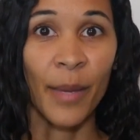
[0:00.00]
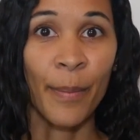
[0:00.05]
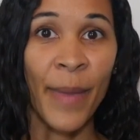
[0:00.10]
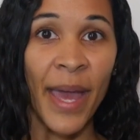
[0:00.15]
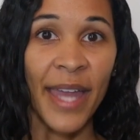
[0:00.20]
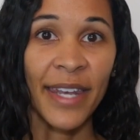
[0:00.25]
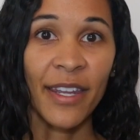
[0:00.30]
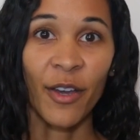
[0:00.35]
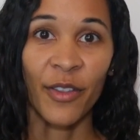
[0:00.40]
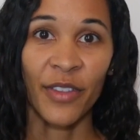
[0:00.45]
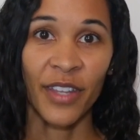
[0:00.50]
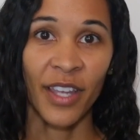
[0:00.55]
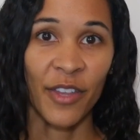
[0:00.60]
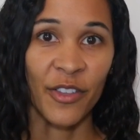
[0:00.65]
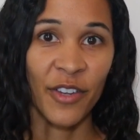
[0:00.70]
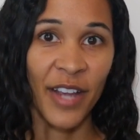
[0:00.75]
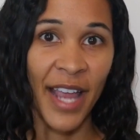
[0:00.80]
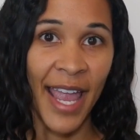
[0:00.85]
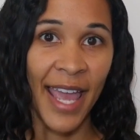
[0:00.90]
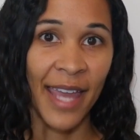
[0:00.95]
Men, on the
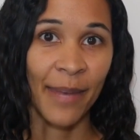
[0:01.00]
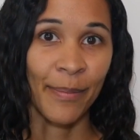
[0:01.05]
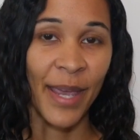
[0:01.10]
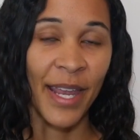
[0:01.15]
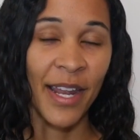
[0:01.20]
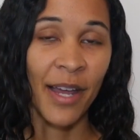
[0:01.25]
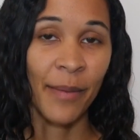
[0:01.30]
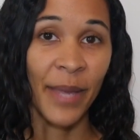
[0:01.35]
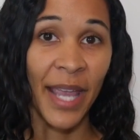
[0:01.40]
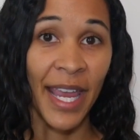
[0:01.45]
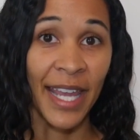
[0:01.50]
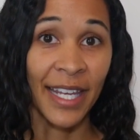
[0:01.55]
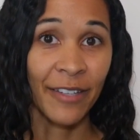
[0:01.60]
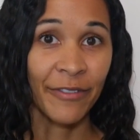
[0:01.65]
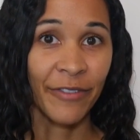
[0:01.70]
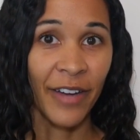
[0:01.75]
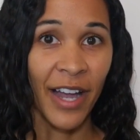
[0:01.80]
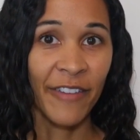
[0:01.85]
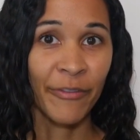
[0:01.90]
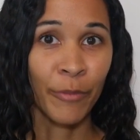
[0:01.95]
other hand, made up
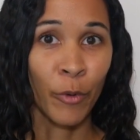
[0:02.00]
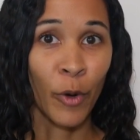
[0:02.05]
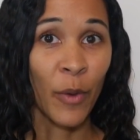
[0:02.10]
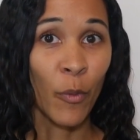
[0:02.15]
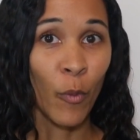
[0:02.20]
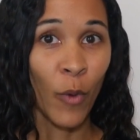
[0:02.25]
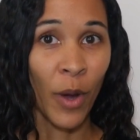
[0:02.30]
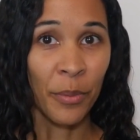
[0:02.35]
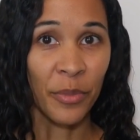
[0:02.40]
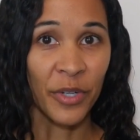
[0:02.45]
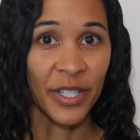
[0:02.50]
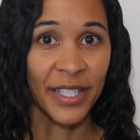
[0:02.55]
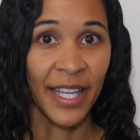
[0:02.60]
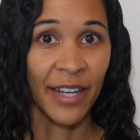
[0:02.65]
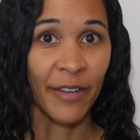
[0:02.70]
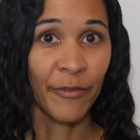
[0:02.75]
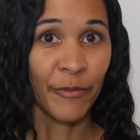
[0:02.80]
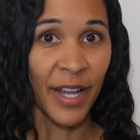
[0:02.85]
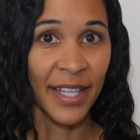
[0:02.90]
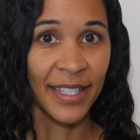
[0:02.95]

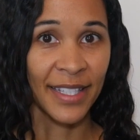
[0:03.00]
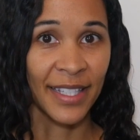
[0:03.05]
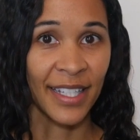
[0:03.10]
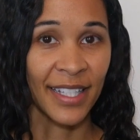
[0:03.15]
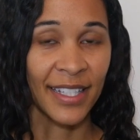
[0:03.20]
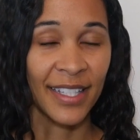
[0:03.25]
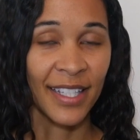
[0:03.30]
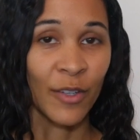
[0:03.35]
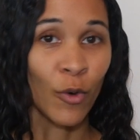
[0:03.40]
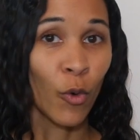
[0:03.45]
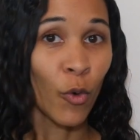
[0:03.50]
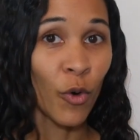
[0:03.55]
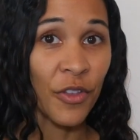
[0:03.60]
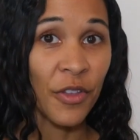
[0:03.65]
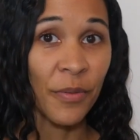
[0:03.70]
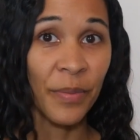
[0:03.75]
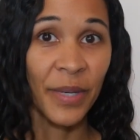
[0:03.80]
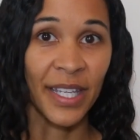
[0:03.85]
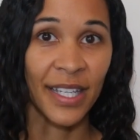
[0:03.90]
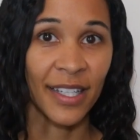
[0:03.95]
85.1% of residents in
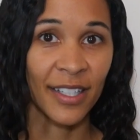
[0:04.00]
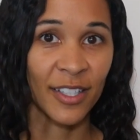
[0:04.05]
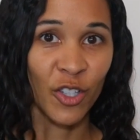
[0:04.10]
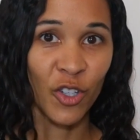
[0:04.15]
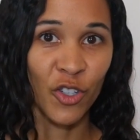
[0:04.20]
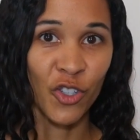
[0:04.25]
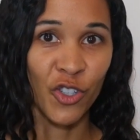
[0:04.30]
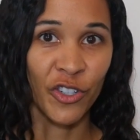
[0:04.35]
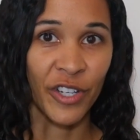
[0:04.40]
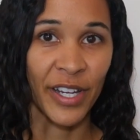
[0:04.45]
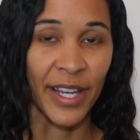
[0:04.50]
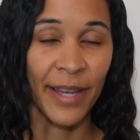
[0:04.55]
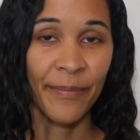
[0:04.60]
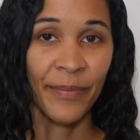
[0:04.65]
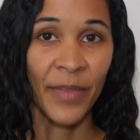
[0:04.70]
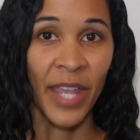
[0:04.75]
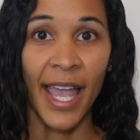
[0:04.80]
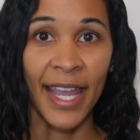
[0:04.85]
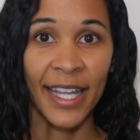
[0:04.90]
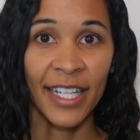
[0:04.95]
orthopedic surgery,
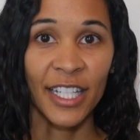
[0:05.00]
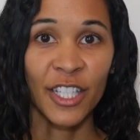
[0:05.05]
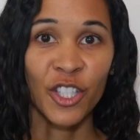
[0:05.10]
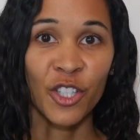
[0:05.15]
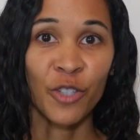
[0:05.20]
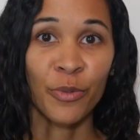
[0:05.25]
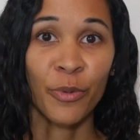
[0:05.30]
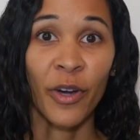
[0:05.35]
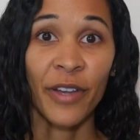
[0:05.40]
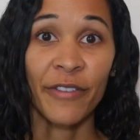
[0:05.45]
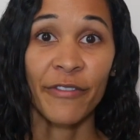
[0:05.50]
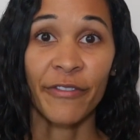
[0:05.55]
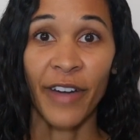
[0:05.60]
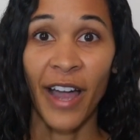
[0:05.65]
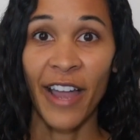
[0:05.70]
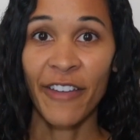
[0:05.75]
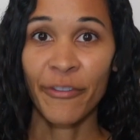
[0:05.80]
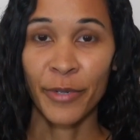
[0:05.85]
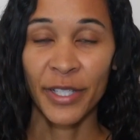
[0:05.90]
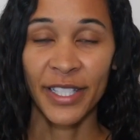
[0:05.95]

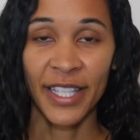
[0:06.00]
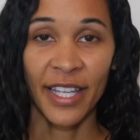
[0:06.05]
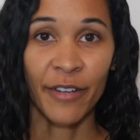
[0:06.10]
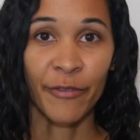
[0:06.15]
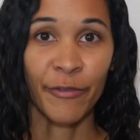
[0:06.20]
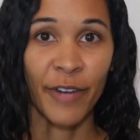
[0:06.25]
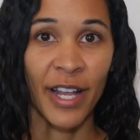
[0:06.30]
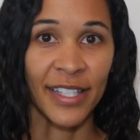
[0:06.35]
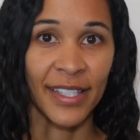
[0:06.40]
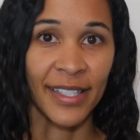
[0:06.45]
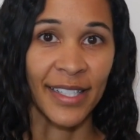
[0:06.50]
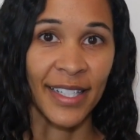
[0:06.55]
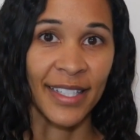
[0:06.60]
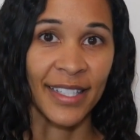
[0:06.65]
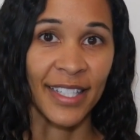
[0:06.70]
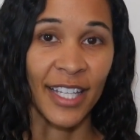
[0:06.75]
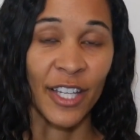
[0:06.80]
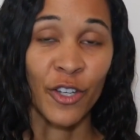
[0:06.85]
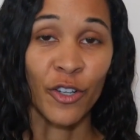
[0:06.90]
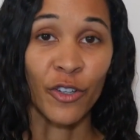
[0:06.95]
82.5% of
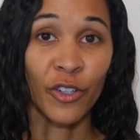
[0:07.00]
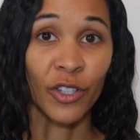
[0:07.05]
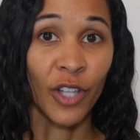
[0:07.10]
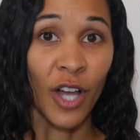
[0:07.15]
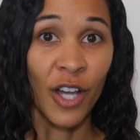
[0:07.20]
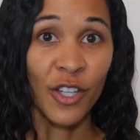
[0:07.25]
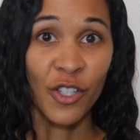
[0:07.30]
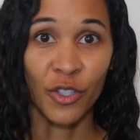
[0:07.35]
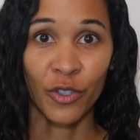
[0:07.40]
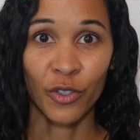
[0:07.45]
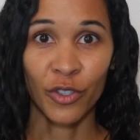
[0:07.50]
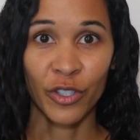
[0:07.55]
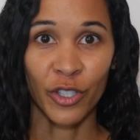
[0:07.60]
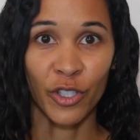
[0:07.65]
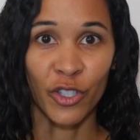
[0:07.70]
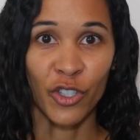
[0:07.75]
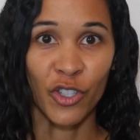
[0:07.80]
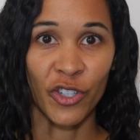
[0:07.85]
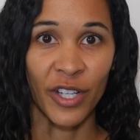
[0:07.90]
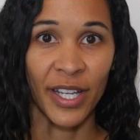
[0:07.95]
residents in neurological
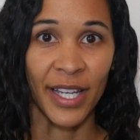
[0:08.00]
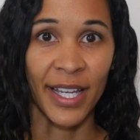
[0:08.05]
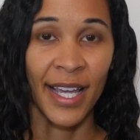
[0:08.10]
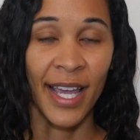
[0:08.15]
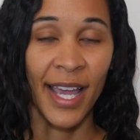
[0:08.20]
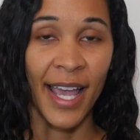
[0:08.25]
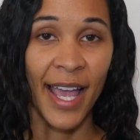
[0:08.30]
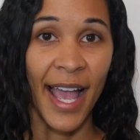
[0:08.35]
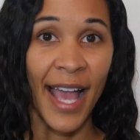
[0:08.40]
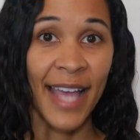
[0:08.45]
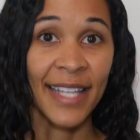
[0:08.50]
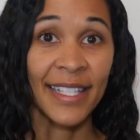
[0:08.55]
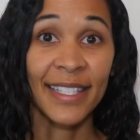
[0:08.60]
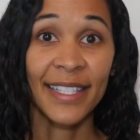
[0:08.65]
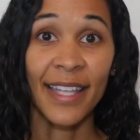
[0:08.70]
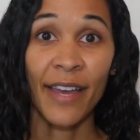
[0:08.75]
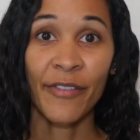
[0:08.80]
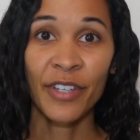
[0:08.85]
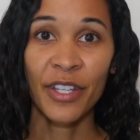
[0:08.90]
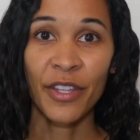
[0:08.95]
surgery, and
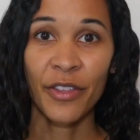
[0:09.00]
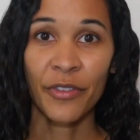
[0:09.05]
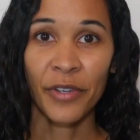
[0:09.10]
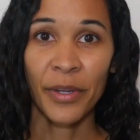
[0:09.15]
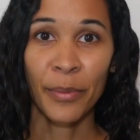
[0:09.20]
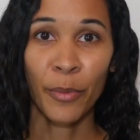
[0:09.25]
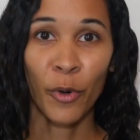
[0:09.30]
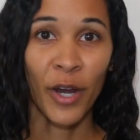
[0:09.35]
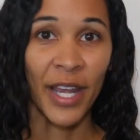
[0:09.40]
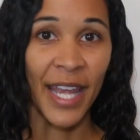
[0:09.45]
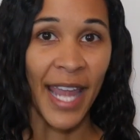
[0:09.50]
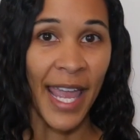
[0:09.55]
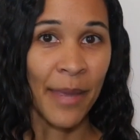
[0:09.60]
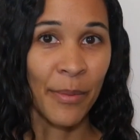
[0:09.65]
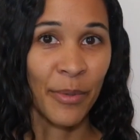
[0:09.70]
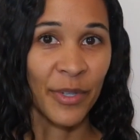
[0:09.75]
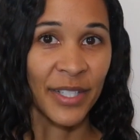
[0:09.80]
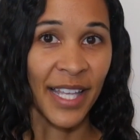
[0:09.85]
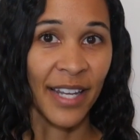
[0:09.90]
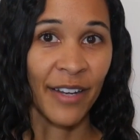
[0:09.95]

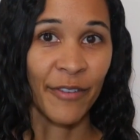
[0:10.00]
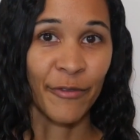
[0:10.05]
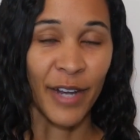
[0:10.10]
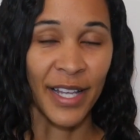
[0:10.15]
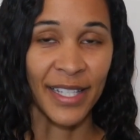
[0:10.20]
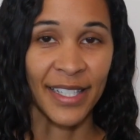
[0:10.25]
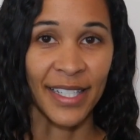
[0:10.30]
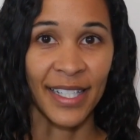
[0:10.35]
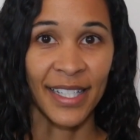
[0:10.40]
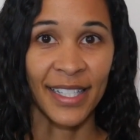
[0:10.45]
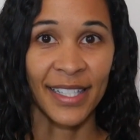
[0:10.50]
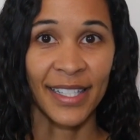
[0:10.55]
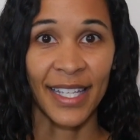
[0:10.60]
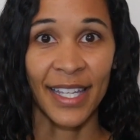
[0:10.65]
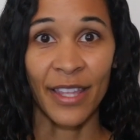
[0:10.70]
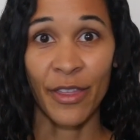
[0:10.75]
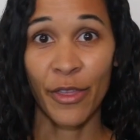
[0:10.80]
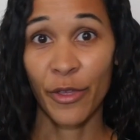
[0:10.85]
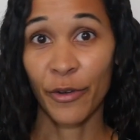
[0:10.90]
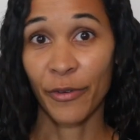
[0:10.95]
73.8% of residents
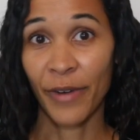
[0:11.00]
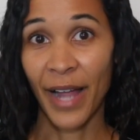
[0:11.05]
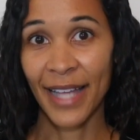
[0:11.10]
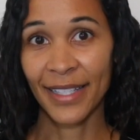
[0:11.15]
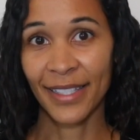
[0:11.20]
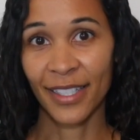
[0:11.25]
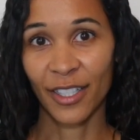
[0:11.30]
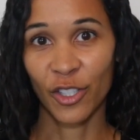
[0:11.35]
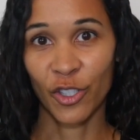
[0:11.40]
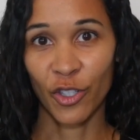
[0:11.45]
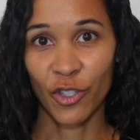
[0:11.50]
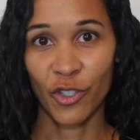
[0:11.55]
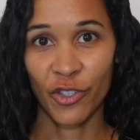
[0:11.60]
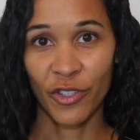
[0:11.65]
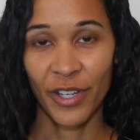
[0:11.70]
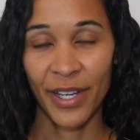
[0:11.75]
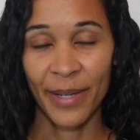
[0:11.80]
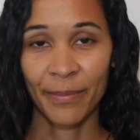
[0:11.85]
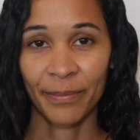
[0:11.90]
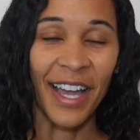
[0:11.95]
in thoracic
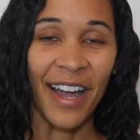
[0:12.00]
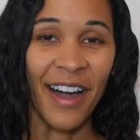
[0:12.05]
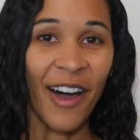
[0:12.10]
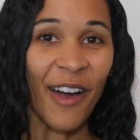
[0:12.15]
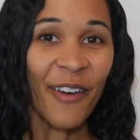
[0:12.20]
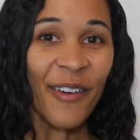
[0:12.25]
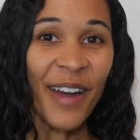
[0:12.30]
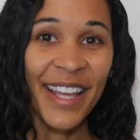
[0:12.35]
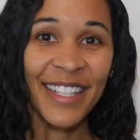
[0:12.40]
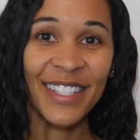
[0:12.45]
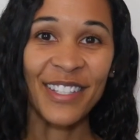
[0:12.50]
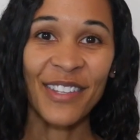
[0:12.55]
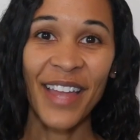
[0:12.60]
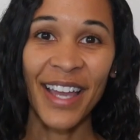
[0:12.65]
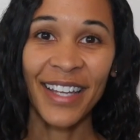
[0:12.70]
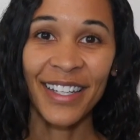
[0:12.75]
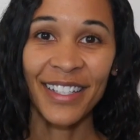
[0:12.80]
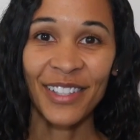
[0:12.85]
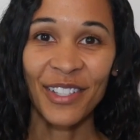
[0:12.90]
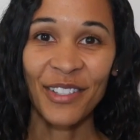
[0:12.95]
surgery. Alright, so
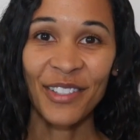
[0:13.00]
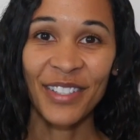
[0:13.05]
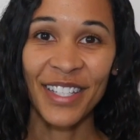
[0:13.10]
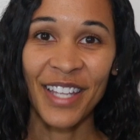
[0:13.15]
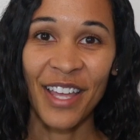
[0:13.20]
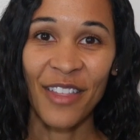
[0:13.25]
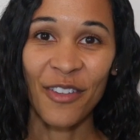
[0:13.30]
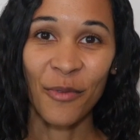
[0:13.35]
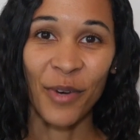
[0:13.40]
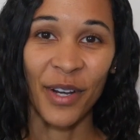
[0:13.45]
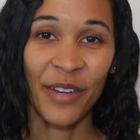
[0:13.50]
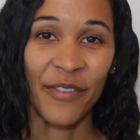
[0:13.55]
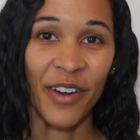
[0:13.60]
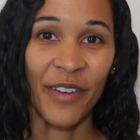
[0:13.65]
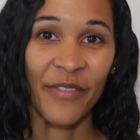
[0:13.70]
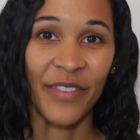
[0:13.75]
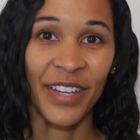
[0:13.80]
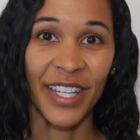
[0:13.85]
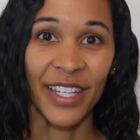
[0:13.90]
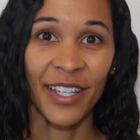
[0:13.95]
that concludes another one of
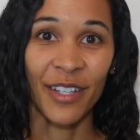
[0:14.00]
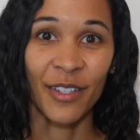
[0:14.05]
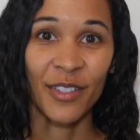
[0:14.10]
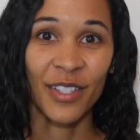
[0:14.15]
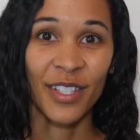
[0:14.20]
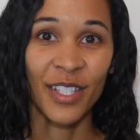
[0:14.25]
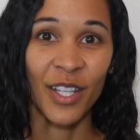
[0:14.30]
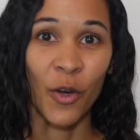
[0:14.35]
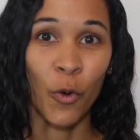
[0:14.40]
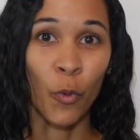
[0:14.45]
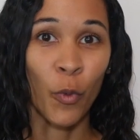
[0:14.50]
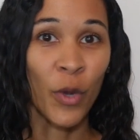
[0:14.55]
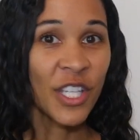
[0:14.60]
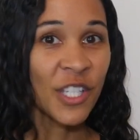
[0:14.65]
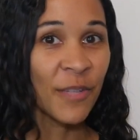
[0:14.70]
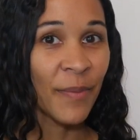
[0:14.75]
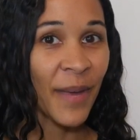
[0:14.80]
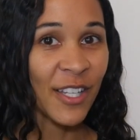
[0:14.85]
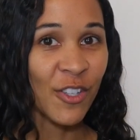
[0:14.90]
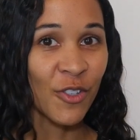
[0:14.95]
our videos. Which
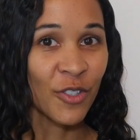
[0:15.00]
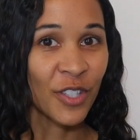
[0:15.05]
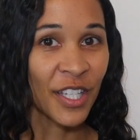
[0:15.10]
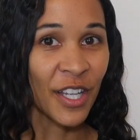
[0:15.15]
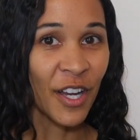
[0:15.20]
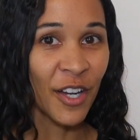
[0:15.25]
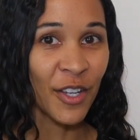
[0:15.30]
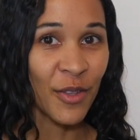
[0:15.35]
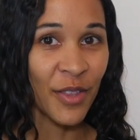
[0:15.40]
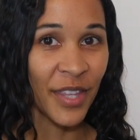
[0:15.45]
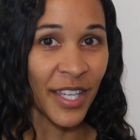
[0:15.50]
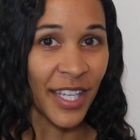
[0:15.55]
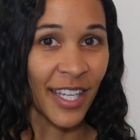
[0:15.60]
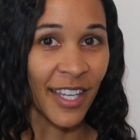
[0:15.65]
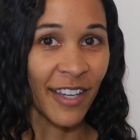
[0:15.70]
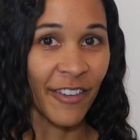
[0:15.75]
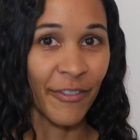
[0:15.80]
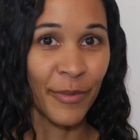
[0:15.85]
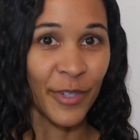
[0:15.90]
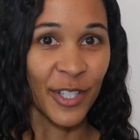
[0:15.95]
specialty are you
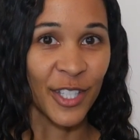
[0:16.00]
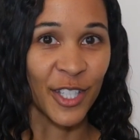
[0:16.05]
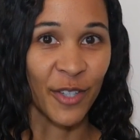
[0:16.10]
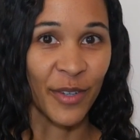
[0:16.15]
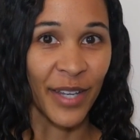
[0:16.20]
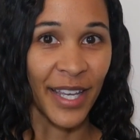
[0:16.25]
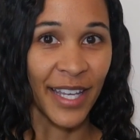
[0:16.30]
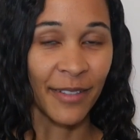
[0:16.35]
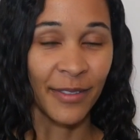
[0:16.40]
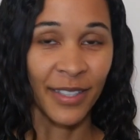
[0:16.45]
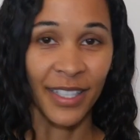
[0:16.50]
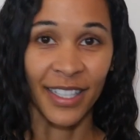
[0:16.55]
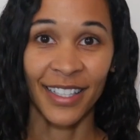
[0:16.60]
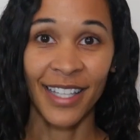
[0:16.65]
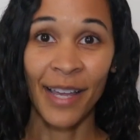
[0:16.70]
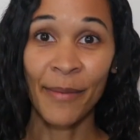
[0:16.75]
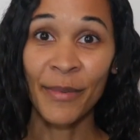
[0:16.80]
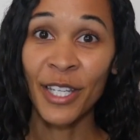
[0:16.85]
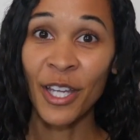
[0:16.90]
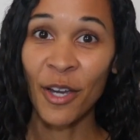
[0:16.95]
thinking of pursuing?
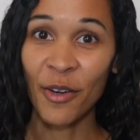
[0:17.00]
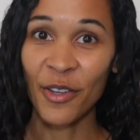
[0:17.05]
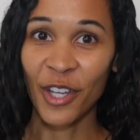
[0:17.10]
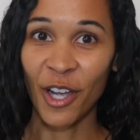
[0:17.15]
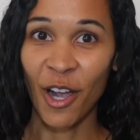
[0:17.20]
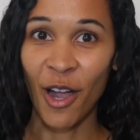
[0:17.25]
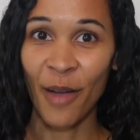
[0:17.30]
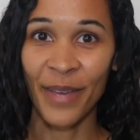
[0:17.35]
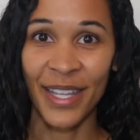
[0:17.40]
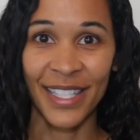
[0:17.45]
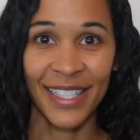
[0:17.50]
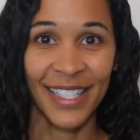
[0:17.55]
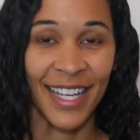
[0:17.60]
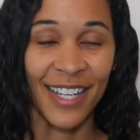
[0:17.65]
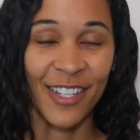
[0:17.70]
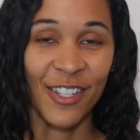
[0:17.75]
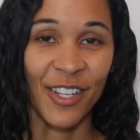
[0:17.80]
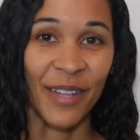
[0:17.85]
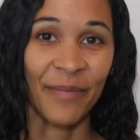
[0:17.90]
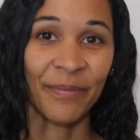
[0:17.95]
Let me know in the comments
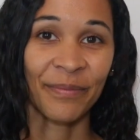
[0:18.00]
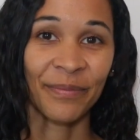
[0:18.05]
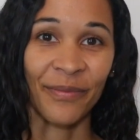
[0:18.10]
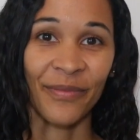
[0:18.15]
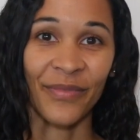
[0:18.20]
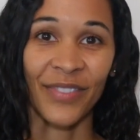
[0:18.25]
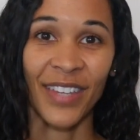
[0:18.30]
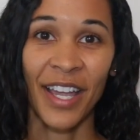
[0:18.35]
section.